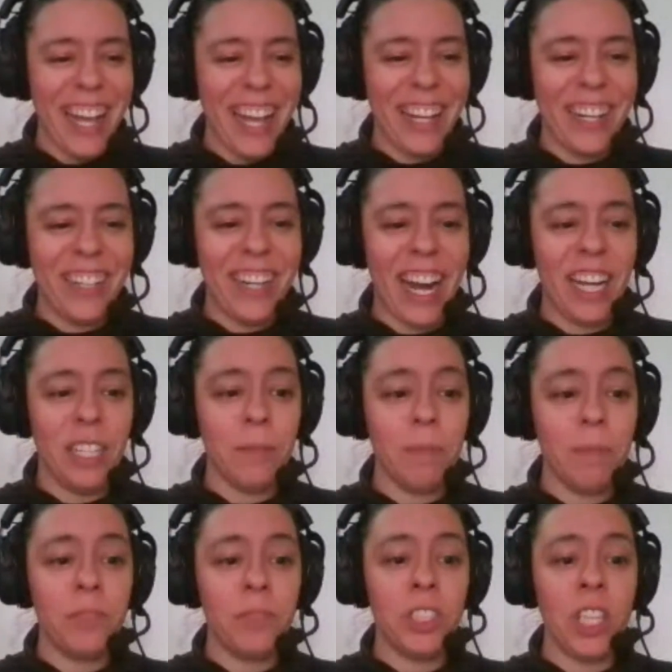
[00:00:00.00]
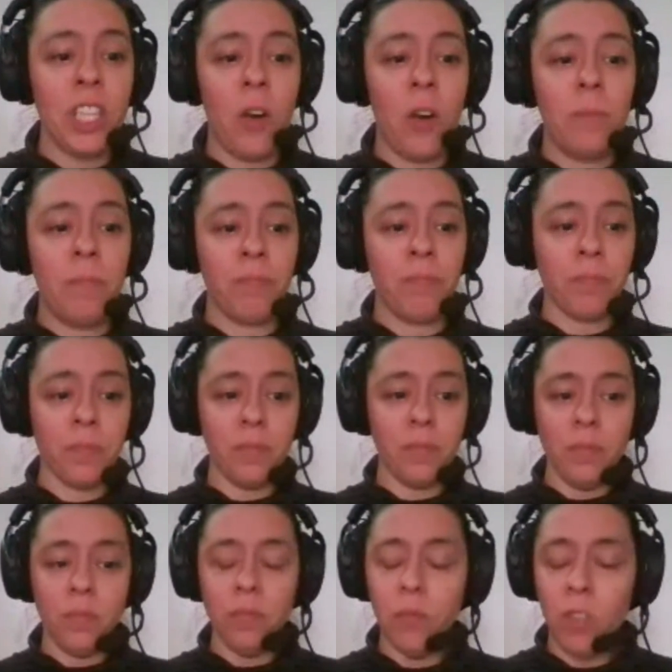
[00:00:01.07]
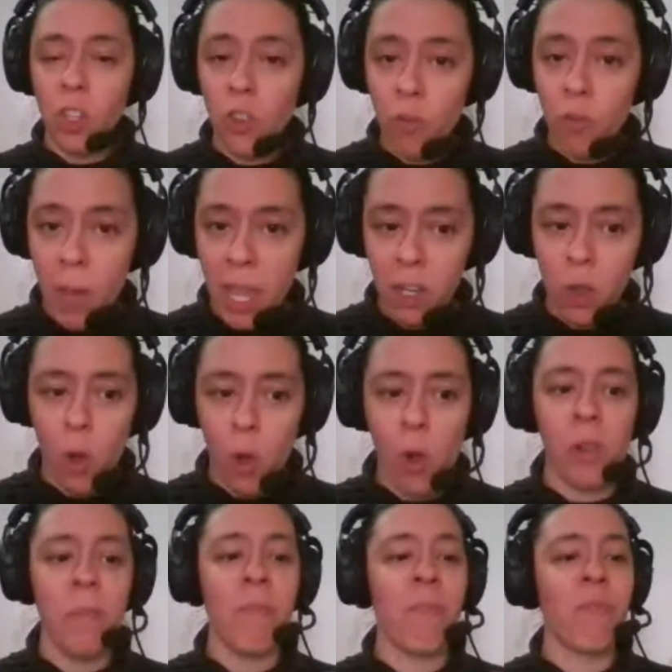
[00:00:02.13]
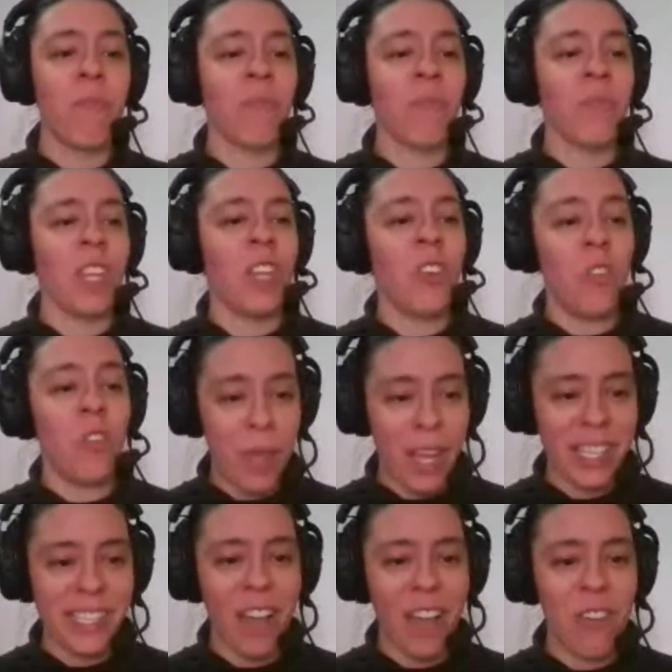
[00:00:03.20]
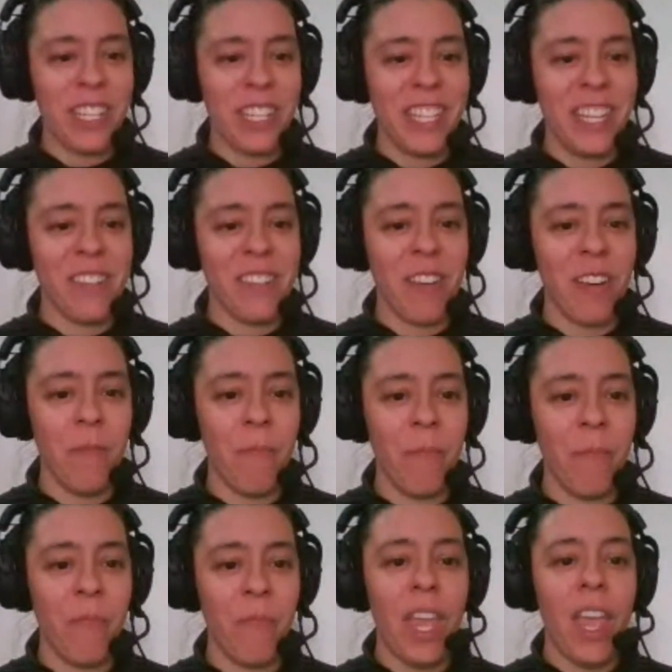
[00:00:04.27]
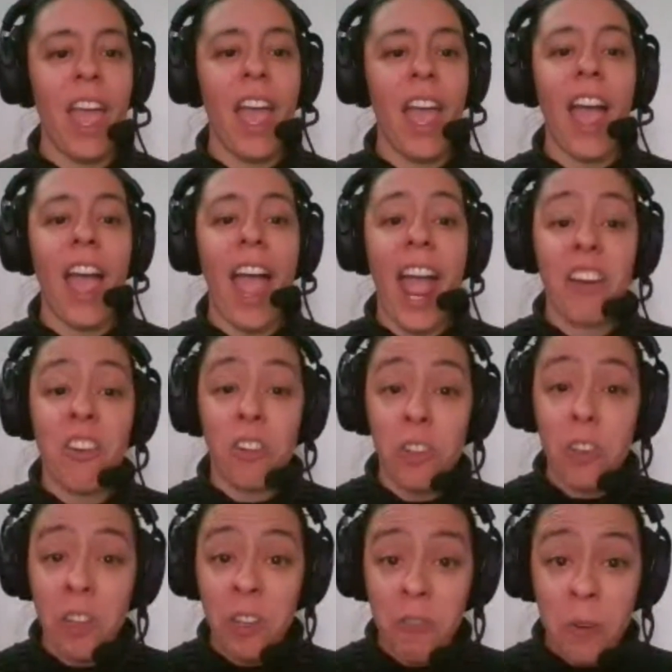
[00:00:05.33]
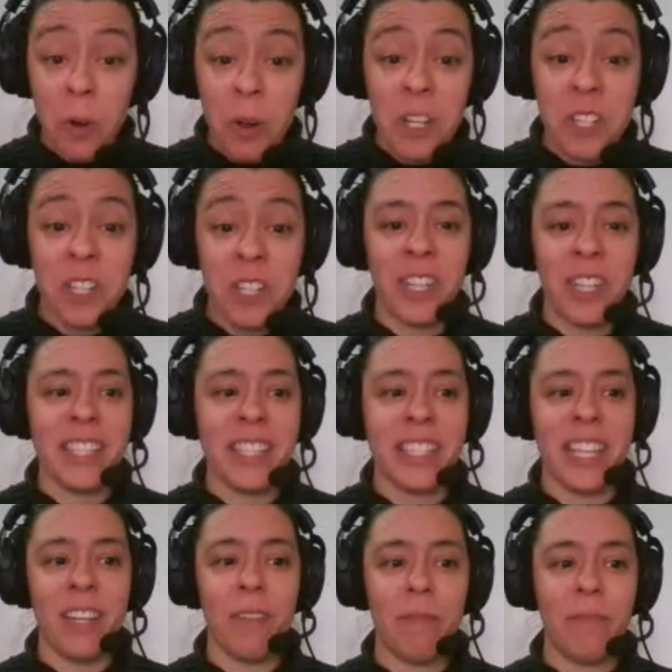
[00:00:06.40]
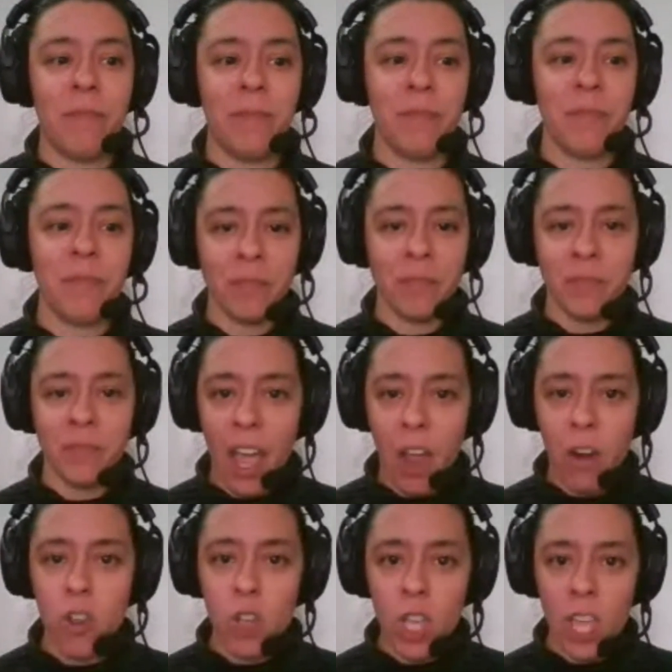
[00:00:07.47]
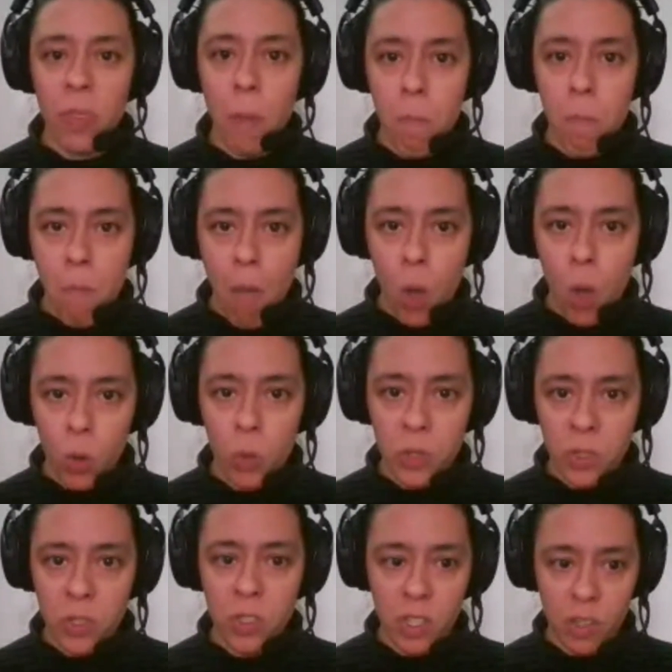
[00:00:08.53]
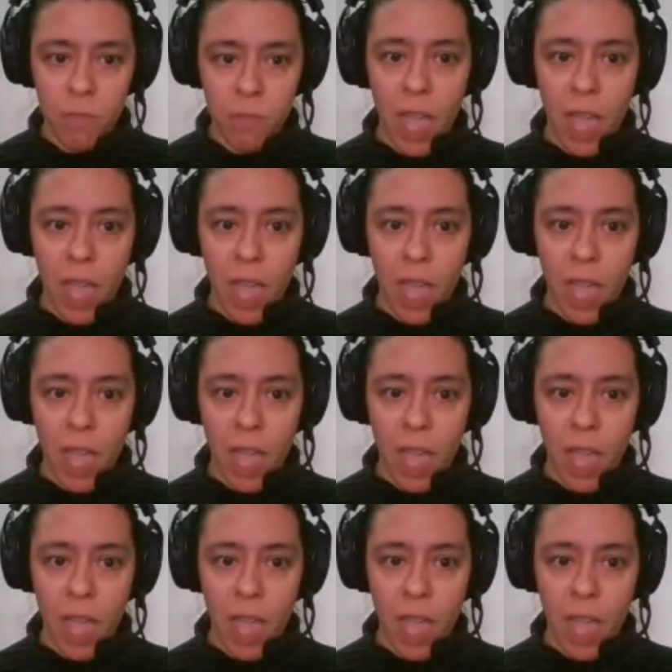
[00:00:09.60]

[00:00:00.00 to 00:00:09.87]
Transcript: All right, so you've made a goal, you've picked out a teacher, and you're looking forward to your lesson. How do you get the most out of your lesson?